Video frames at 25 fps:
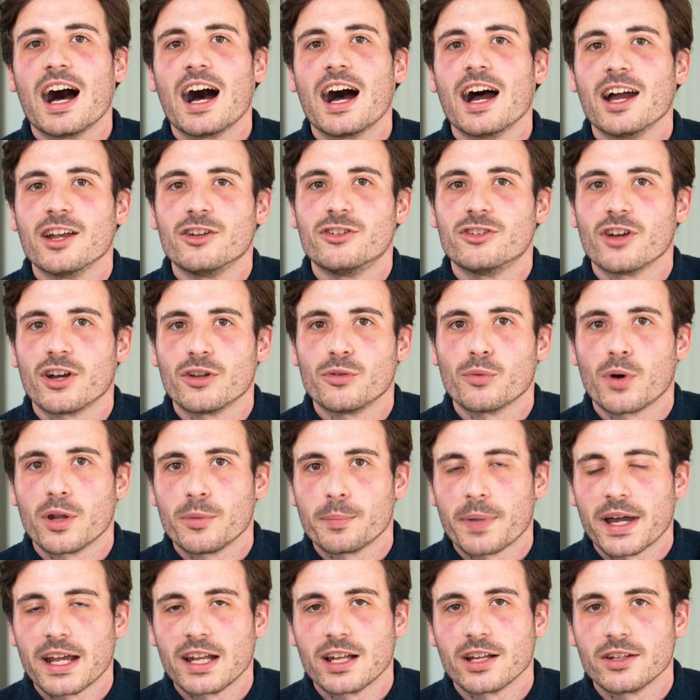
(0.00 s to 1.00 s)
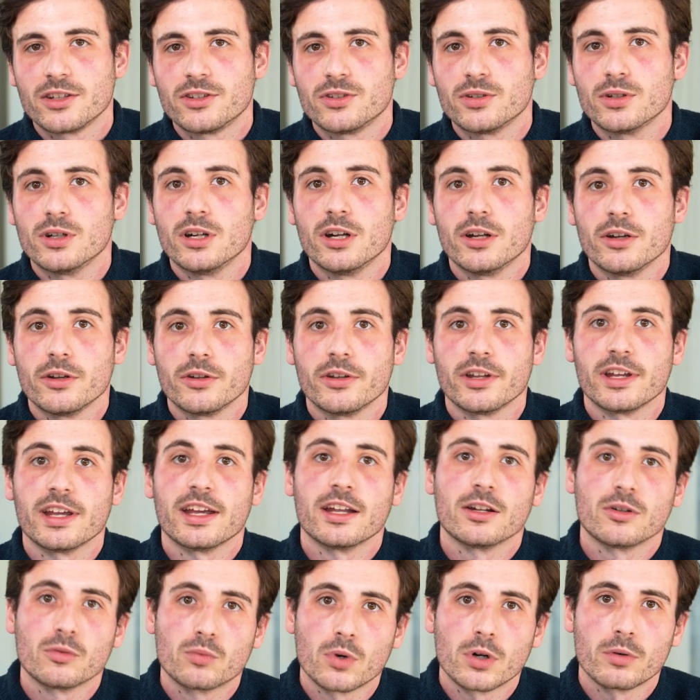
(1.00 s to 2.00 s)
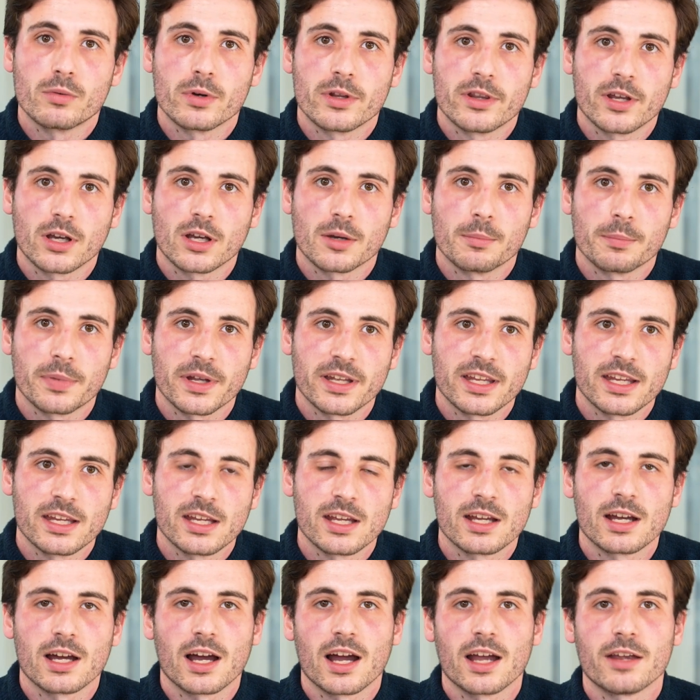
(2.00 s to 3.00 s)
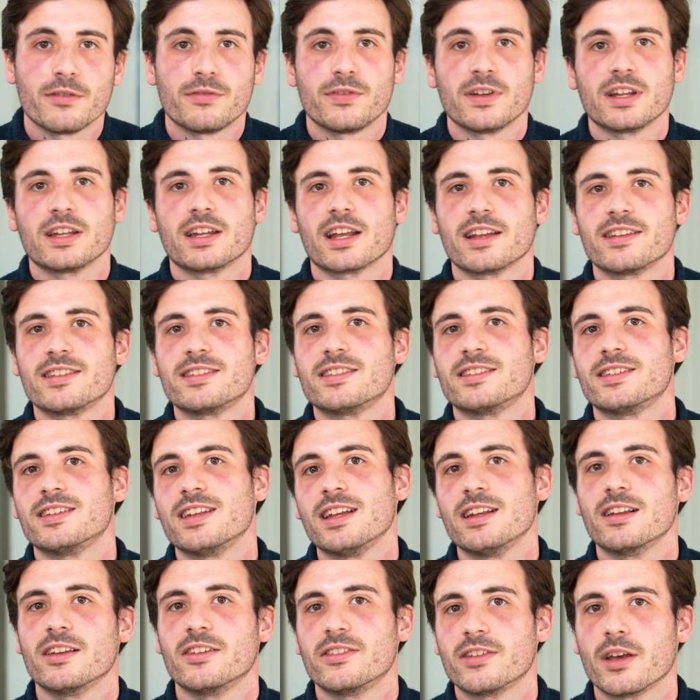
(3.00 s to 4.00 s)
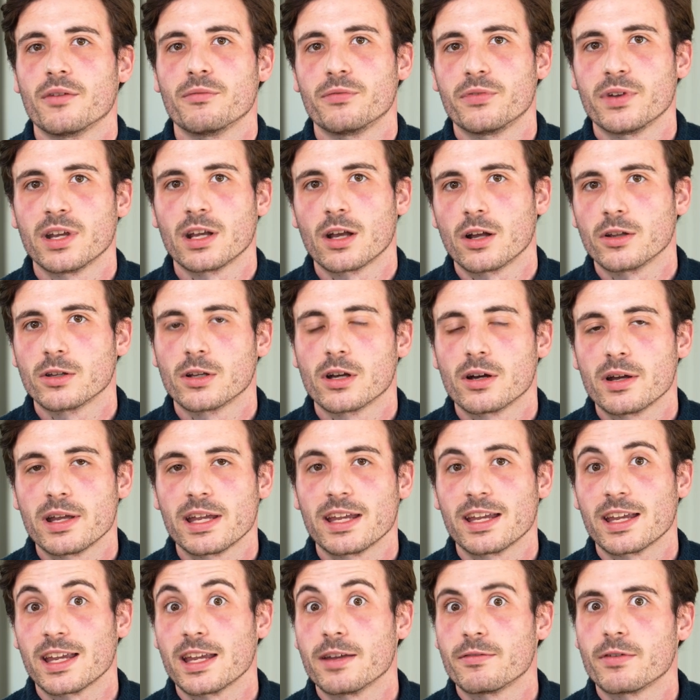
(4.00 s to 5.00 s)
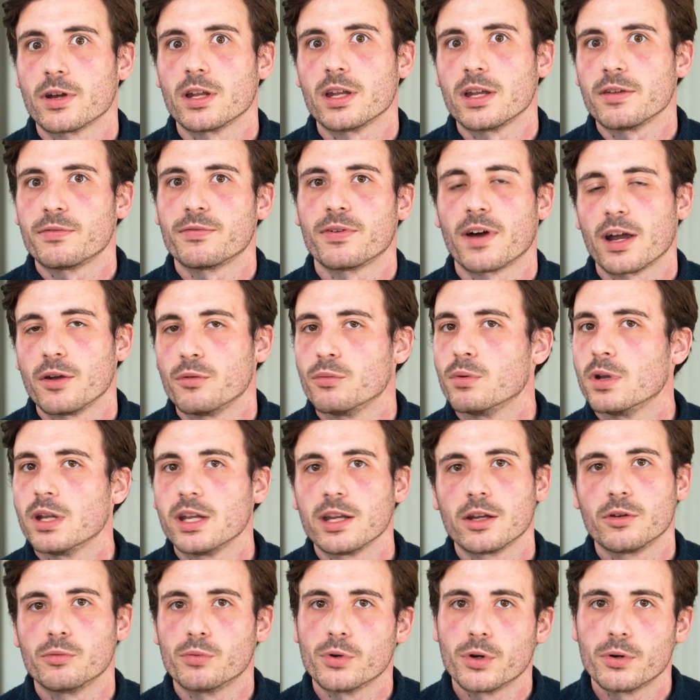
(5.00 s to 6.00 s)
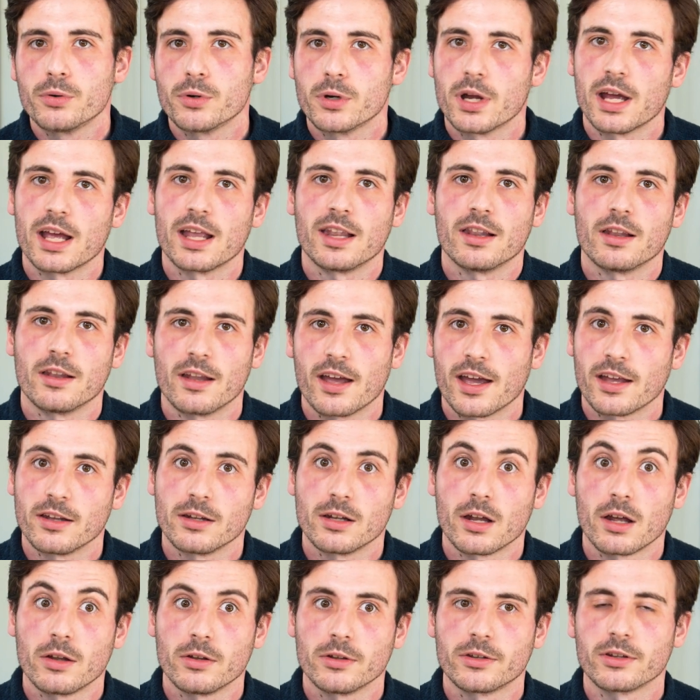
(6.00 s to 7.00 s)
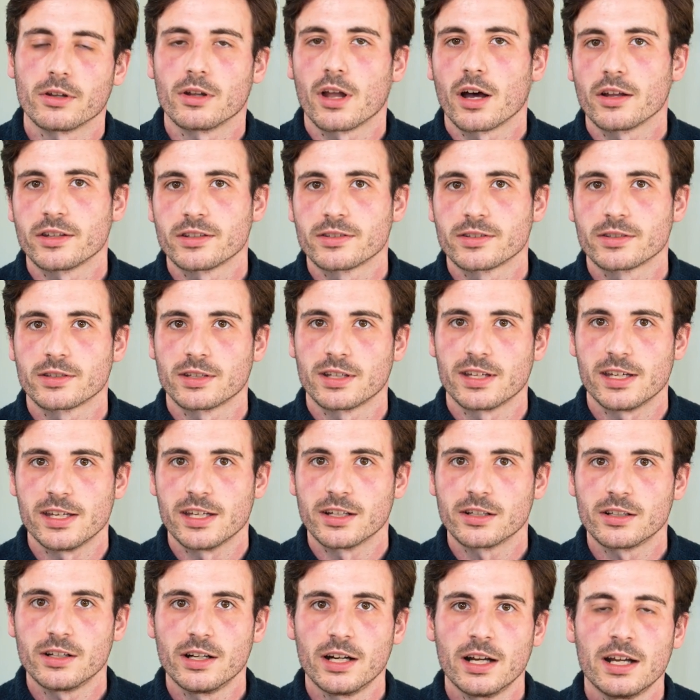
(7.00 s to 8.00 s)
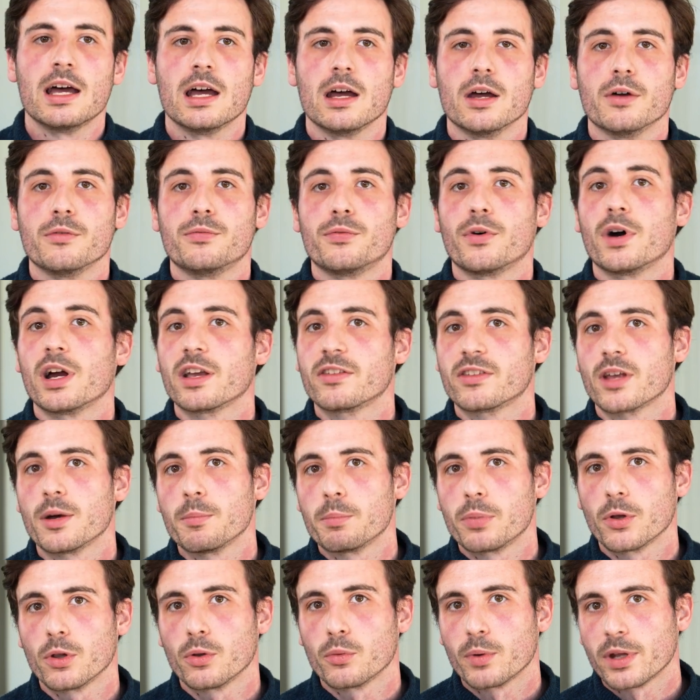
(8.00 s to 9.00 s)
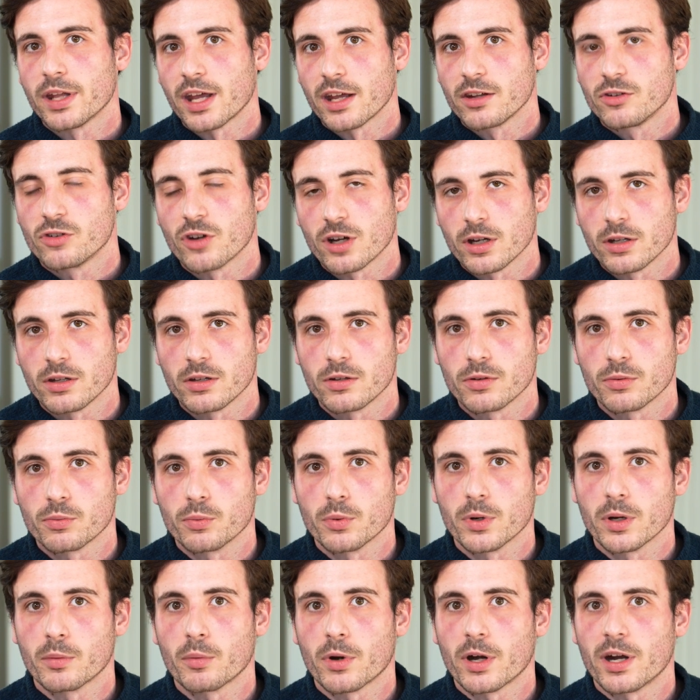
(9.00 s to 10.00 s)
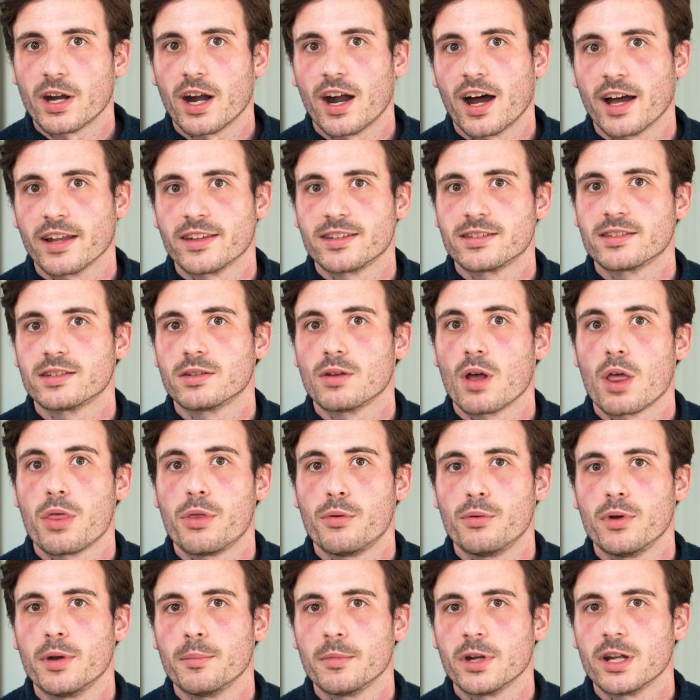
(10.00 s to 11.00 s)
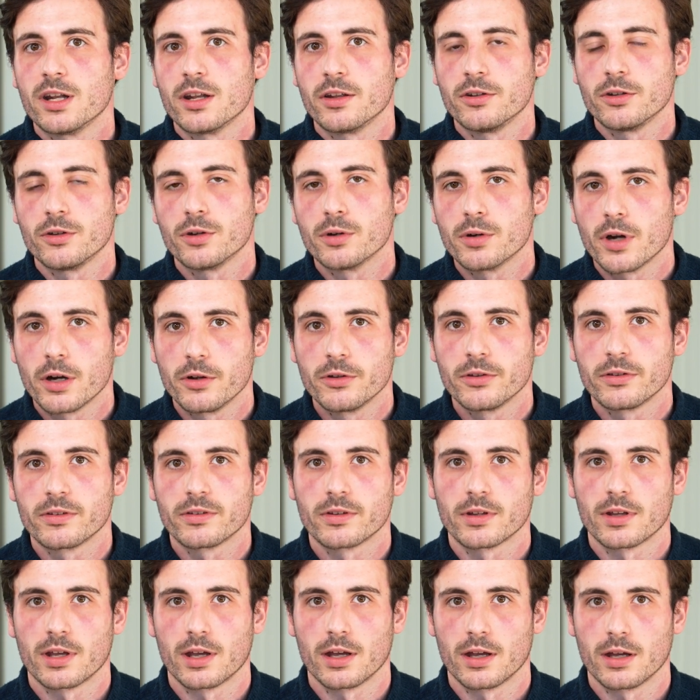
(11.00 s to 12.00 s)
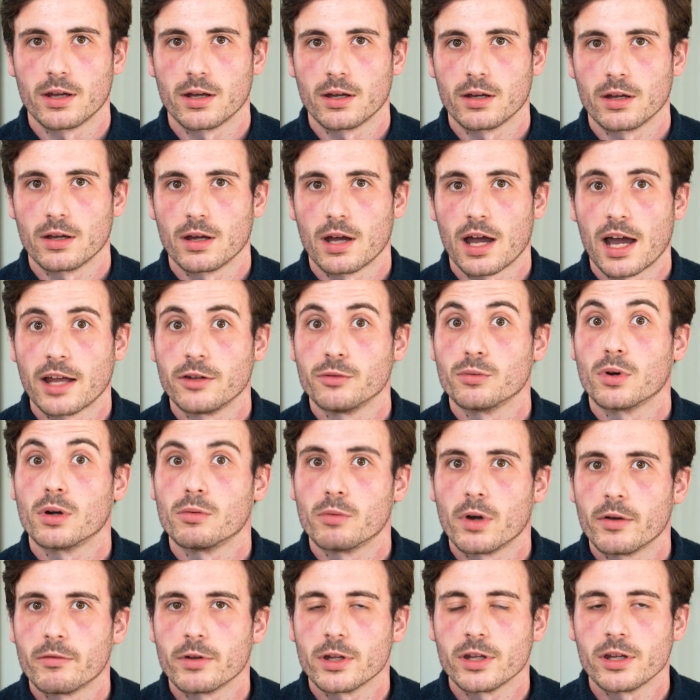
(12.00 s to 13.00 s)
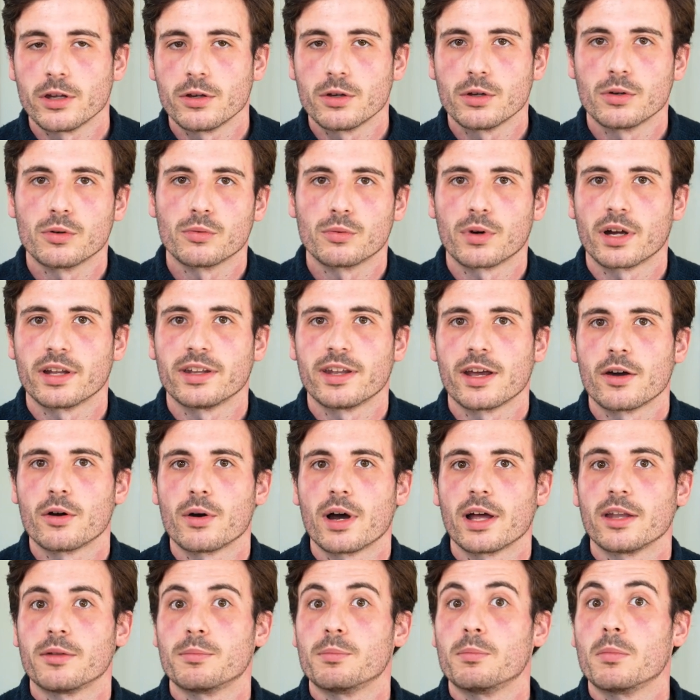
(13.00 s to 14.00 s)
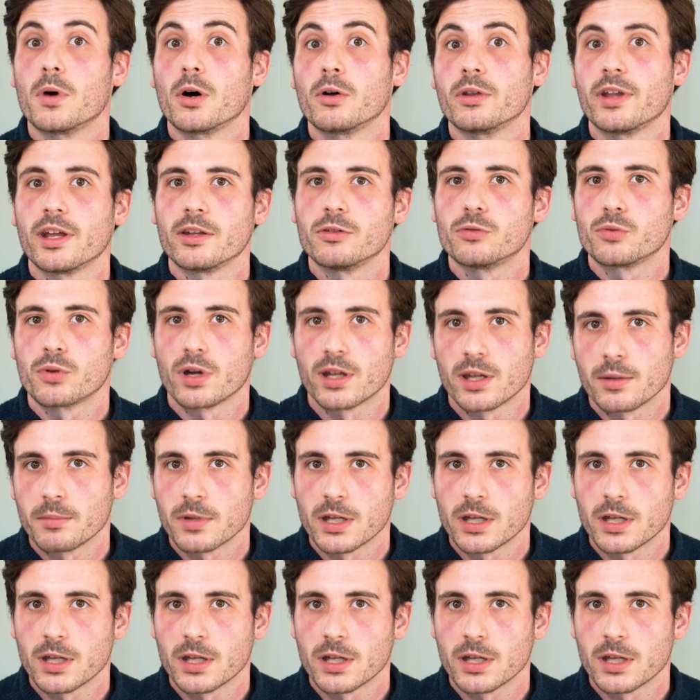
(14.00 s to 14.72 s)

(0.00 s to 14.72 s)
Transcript: I joined Onepilot to learn and grow with the company. I think that's still something ongoing, even if I really grew and learned a lot here. For example, when I joined, we were at 3 million euros annual revenue. We're now at more than 20